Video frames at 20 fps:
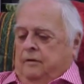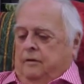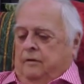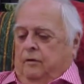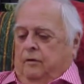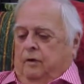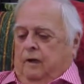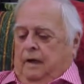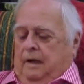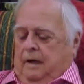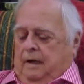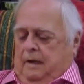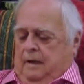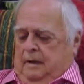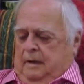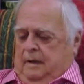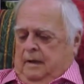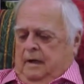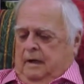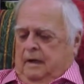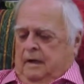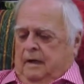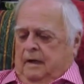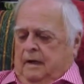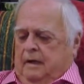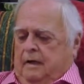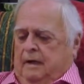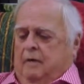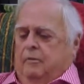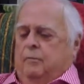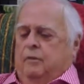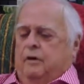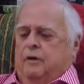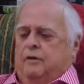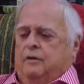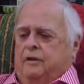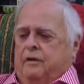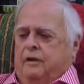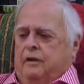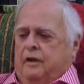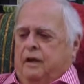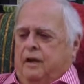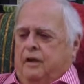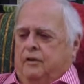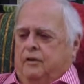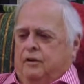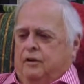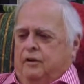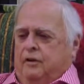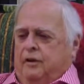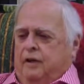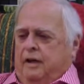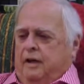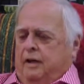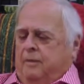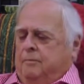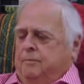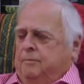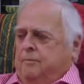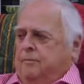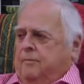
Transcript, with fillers: So I, I got a presentation tape